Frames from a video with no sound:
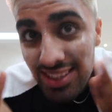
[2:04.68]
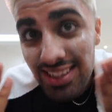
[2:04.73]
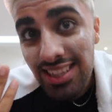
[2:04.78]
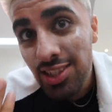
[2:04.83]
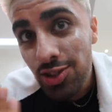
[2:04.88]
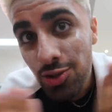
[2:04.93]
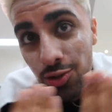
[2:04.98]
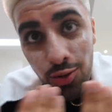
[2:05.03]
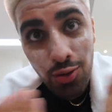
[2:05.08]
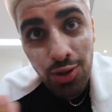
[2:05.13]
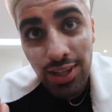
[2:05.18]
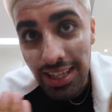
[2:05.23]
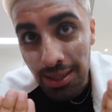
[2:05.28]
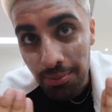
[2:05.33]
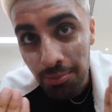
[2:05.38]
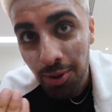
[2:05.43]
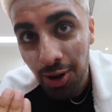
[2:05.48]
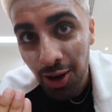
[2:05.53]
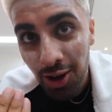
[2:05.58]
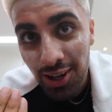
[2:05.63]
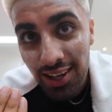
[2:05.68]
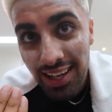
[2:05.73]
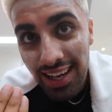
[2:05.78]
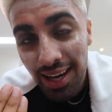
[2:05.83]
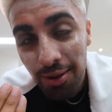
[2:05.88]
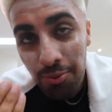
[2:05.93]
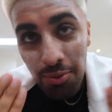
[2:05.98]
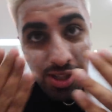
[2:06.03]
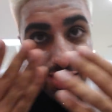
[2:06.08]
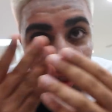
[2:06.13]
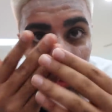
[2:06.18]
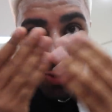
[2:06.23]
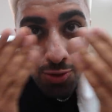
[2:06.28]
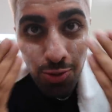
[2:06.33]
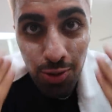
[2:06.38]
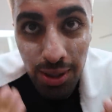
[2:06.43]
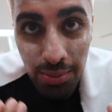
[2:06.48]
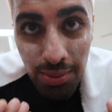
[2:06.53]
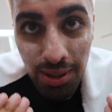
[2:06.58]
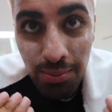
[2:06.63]
This is cream, okay? We're just
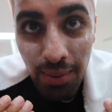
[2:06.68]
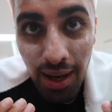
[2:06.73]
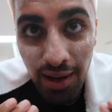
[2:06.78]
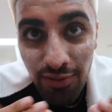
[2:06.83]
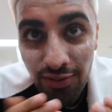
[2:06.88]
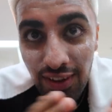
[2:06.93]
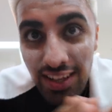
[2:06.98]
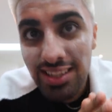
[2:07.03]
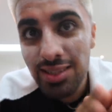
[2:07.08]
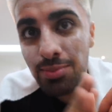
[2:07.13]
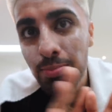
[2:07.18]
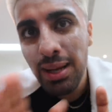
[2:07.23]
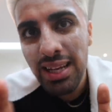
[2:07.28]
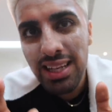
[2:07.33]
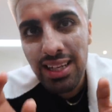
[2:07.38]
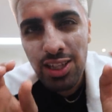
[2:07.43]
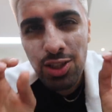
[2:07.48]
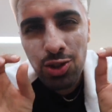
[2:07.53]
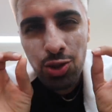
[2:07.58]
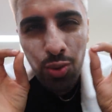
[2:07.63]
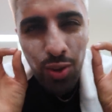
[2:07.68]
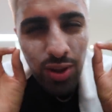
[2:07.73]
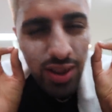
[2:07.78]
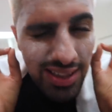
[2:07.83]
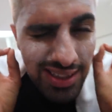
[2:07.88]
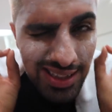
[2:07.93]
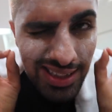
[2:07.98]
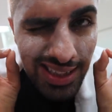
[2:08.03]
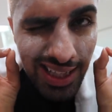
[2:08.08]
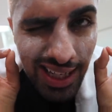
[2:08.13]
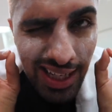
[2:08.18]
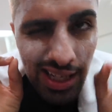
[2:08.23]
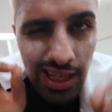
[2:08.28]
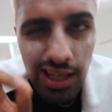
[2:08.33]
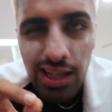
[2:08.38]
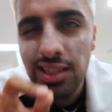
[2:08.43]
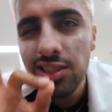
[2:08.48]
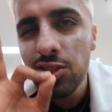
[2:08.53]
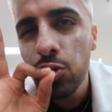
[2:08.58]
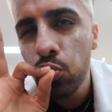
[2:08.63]
creaming my face, making sure the skin
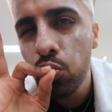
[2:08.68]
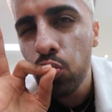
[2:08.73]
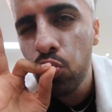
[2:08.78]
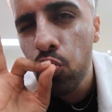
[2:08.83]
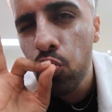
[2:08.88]
is